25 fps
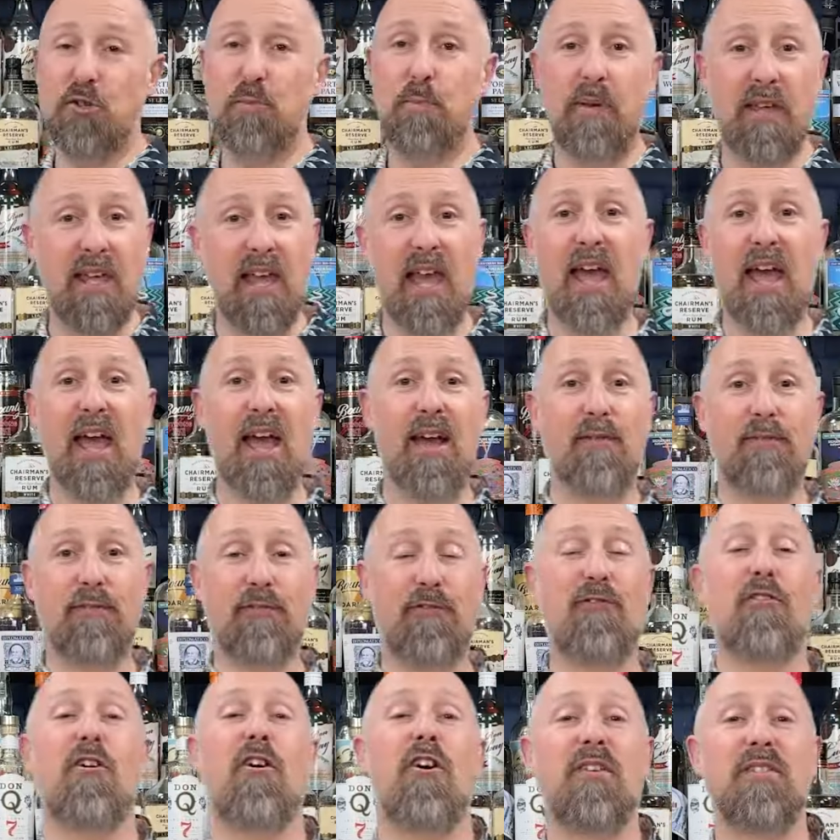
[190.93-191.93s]
Pierre
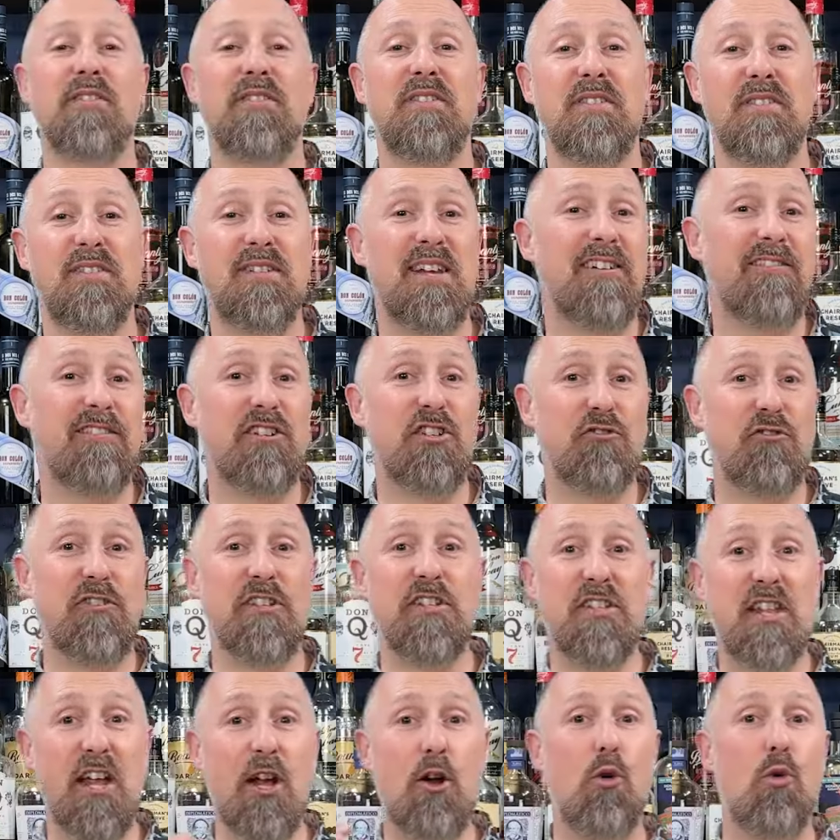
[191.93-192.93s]
Ferrand
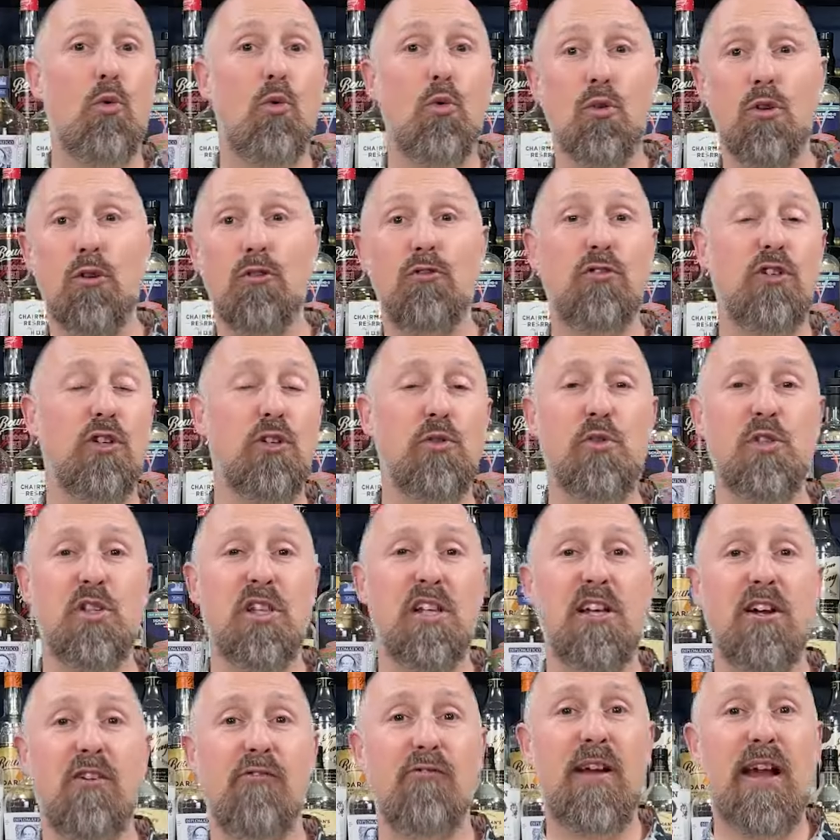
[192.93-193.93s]
territories. They're all
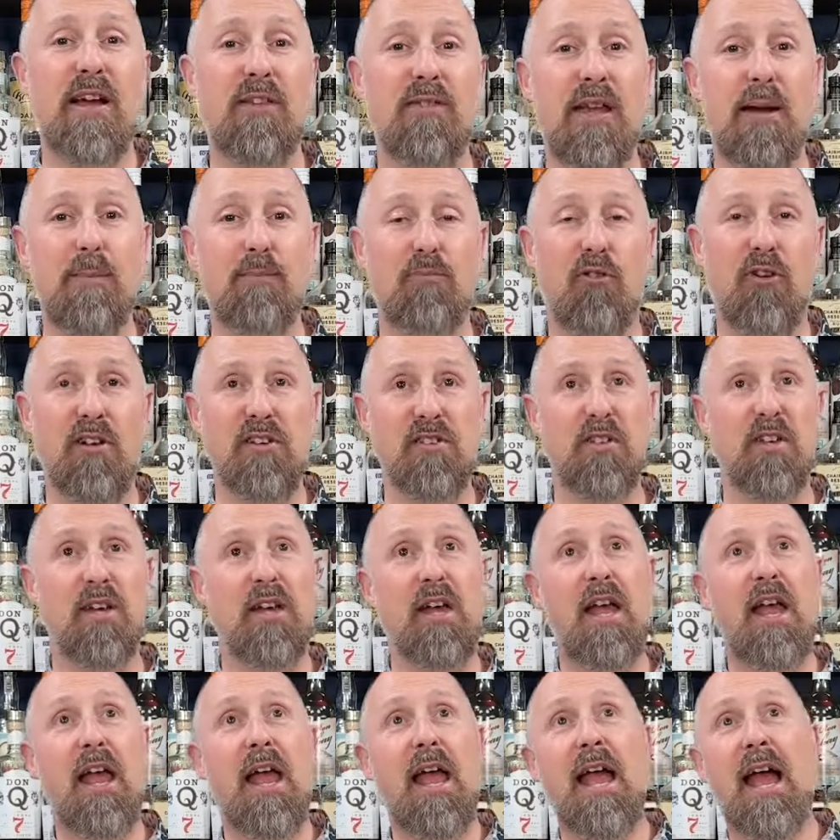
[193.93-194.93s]
loosely around that price,
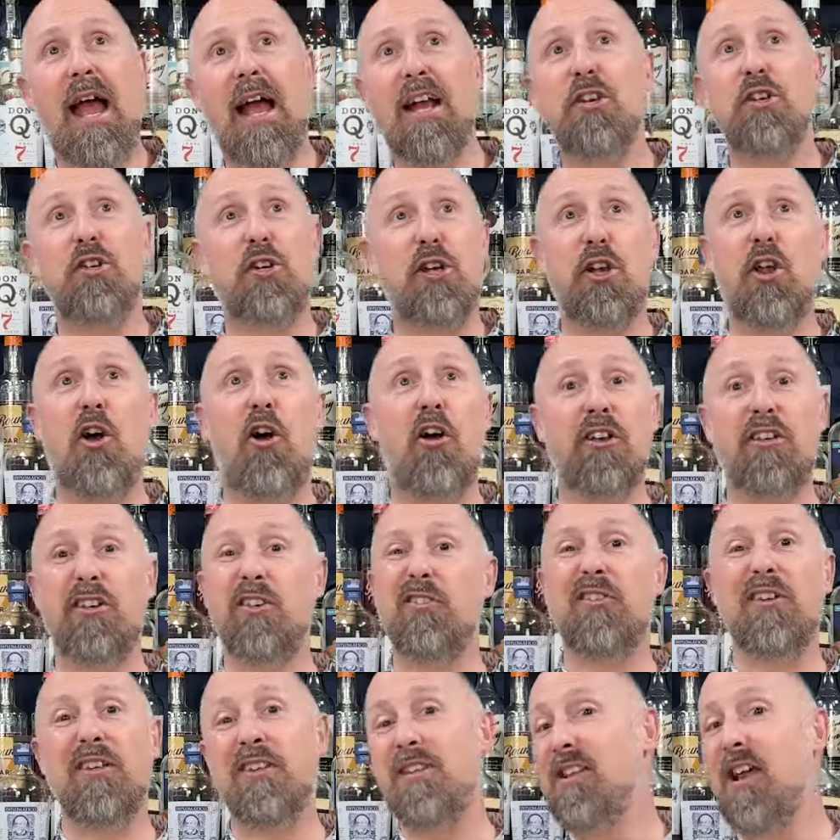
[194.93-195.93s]
and you could argue
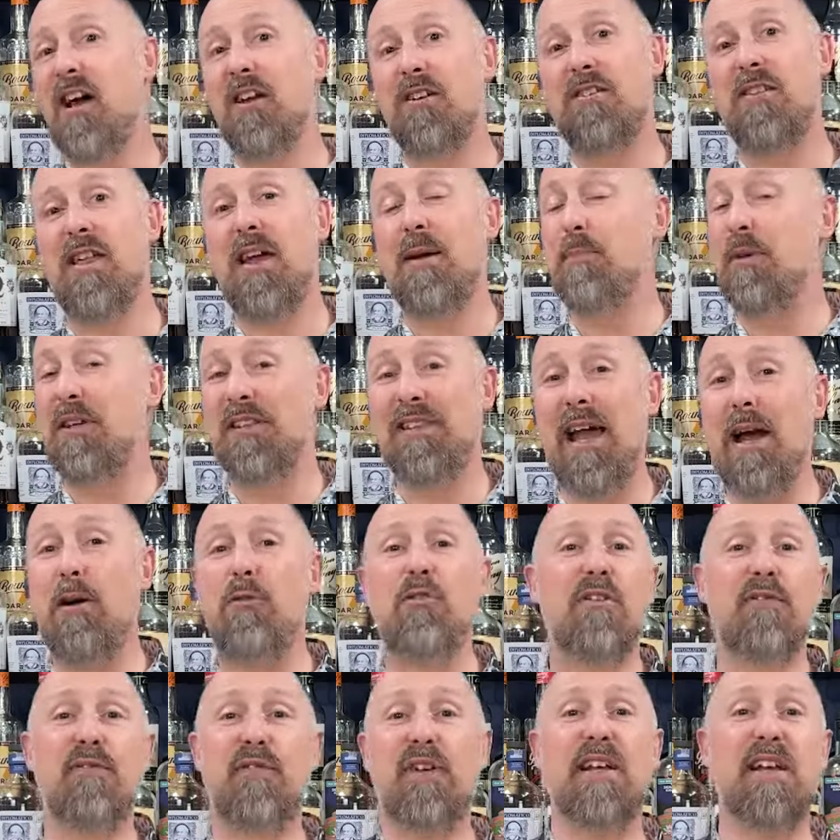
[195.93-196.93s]
that none of them are down
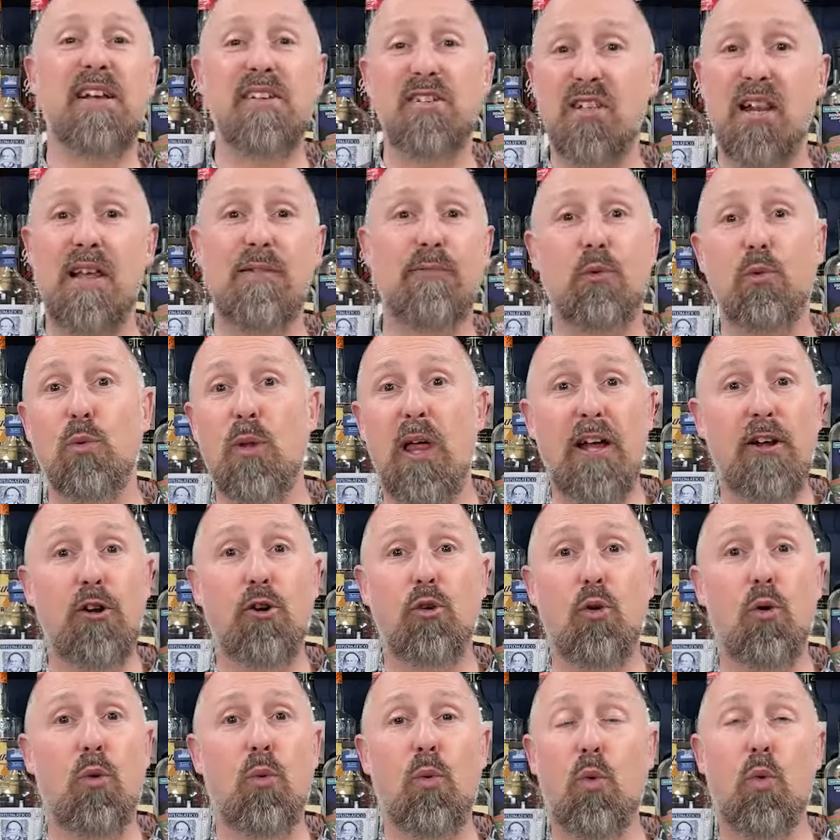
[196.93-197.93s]
at VS level. They
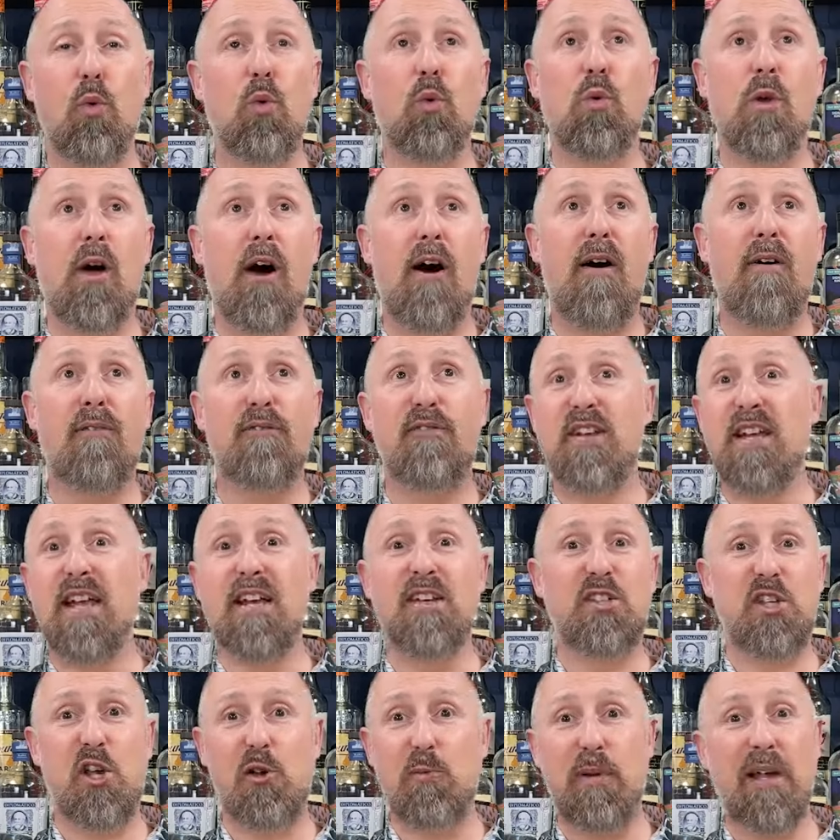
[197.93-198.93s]
all are
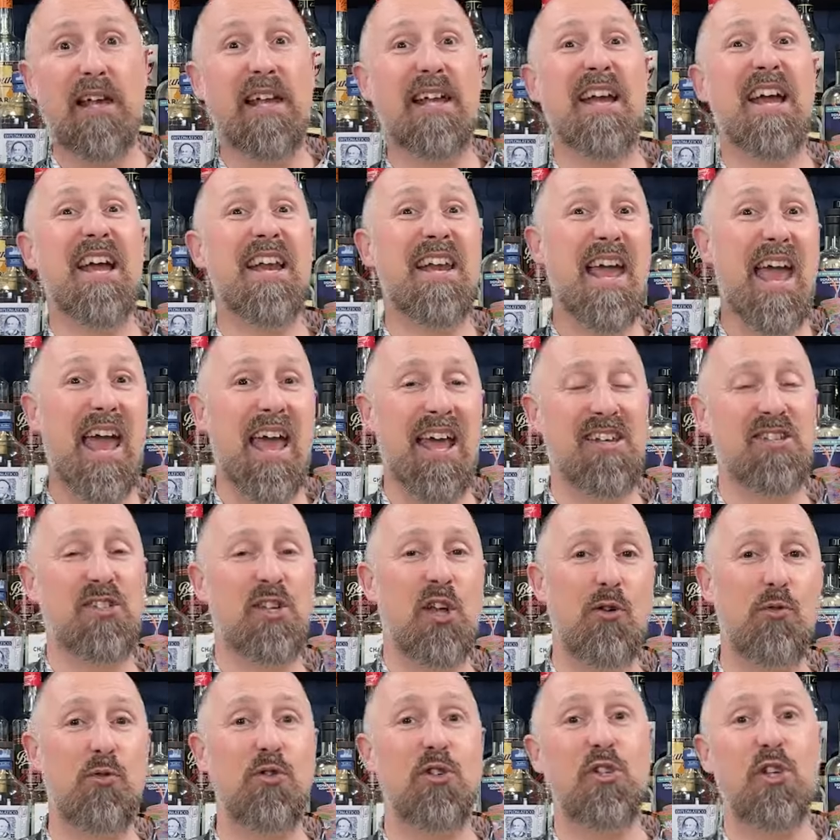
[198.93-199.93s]
VSOP and
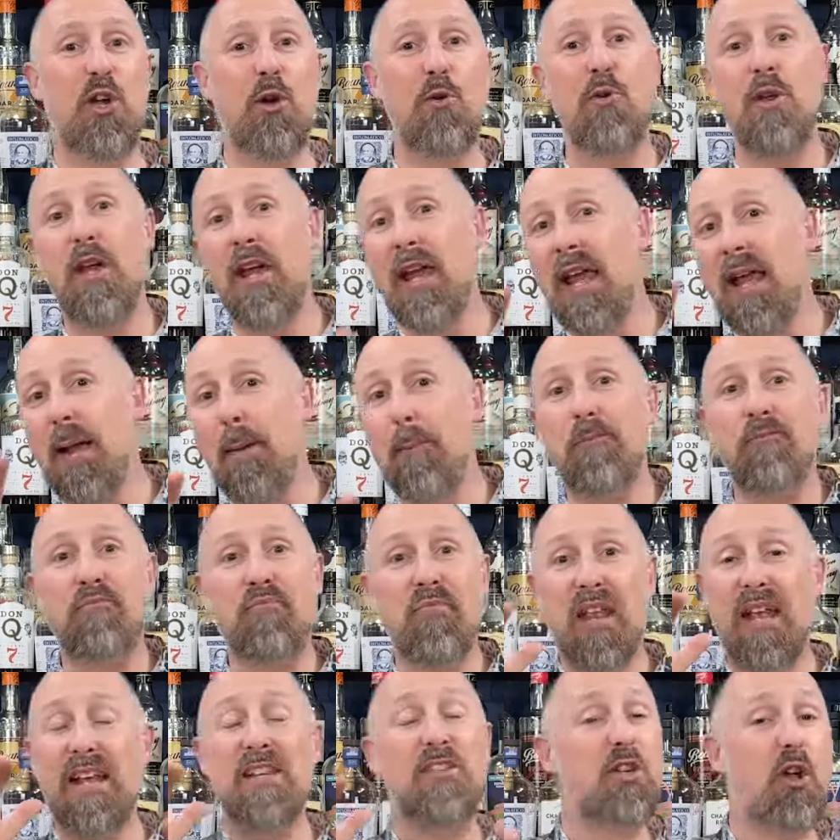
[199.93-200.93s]
XO. So
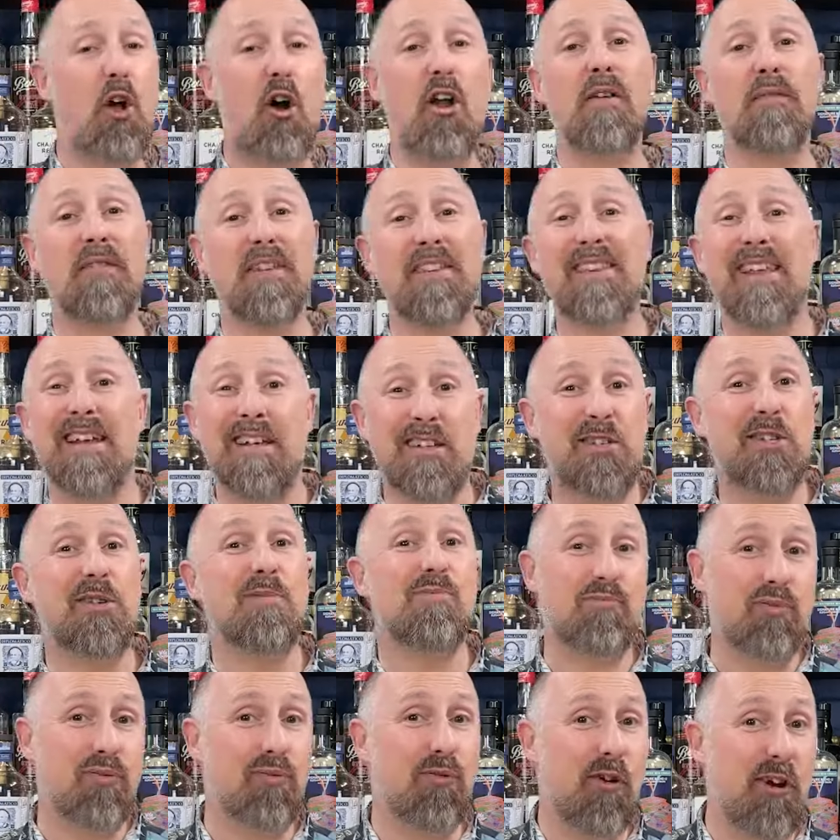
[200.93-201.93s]
it's kind of a
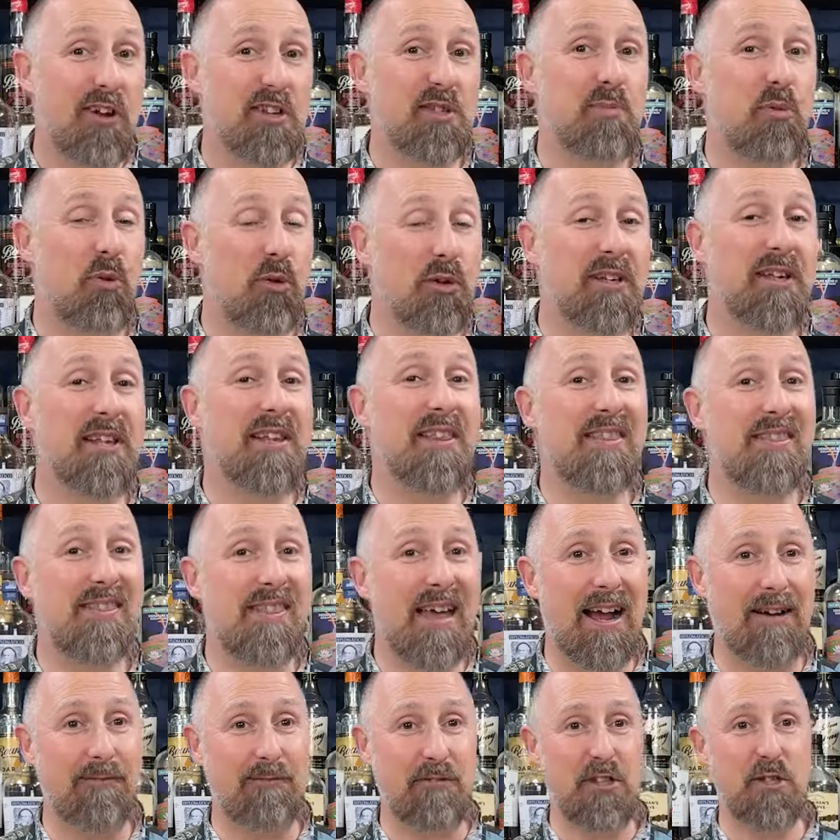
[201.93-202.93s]
decent price point in
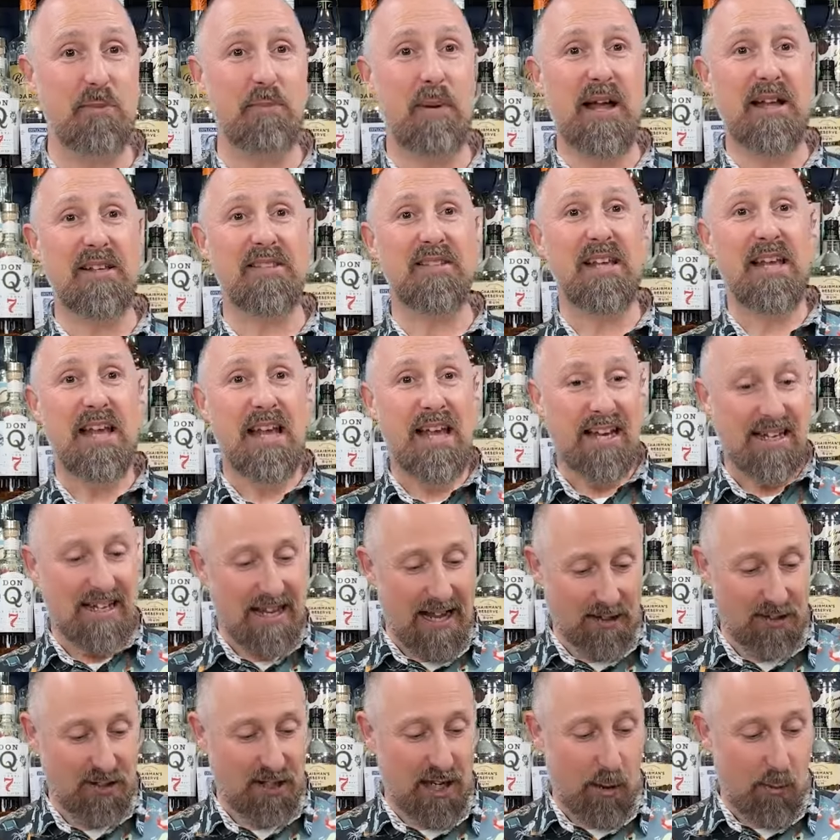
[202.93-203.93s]
that respect.
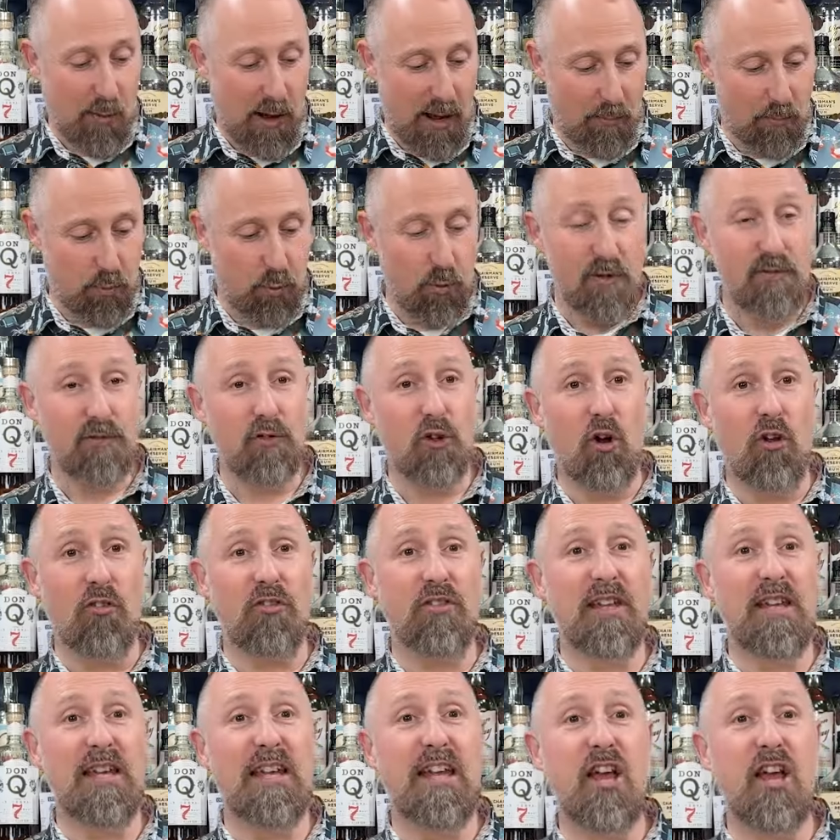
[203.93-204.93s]
Now to go up, we've got the